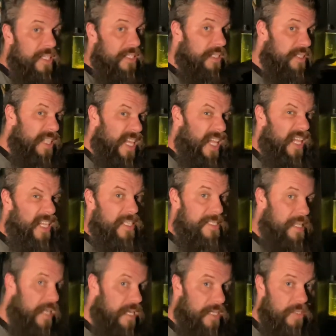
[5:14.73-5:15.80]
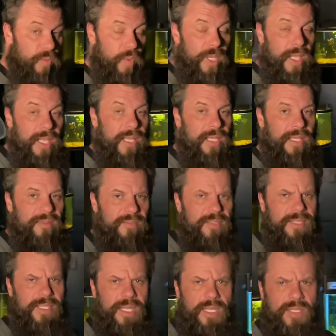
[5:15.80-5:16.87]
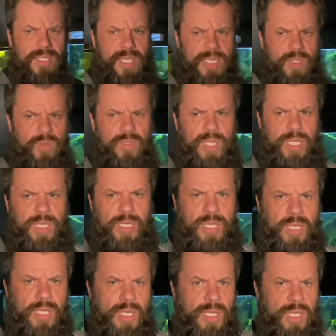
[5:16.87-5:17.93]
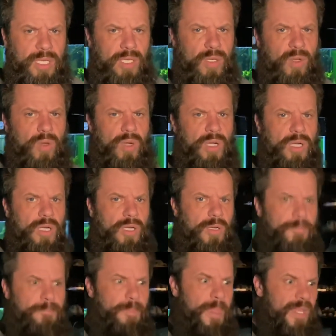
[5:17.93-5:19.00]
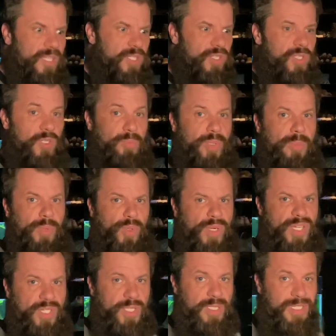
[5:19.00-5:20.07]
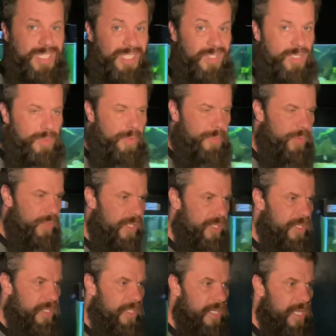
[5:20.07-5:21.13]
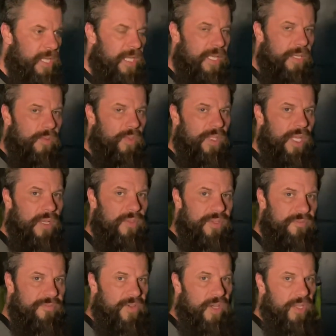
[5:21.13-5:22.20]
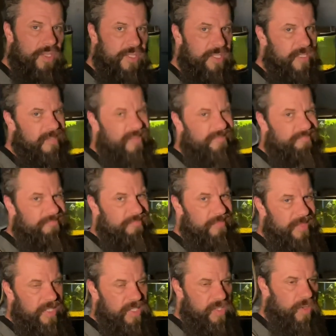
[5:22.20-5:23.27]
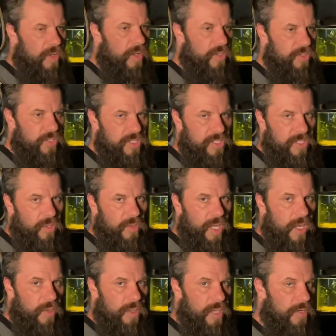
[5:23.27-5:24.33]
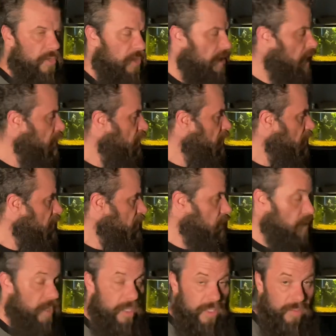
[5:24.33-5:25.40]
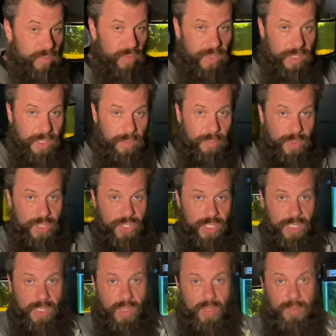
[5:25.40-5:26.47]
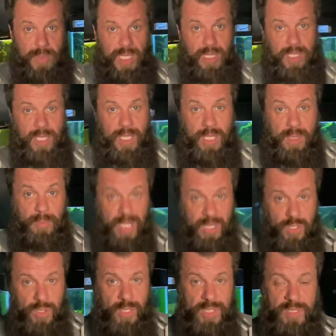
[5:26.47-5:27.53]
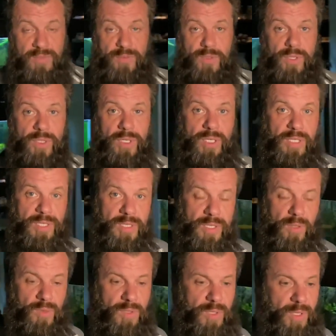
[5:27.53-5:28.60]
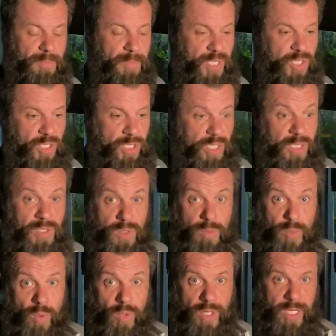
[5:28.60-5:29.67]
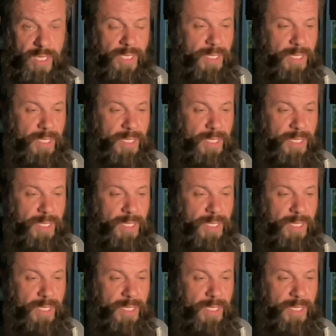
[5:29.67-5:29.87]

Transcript: the tanks out of the way. Everything else has to take, you know, let's just say preparation, serious preparation. Without the funds, this will all just stall out longer. So I really appreciate all my patrons for, you know, pitching in, supporting,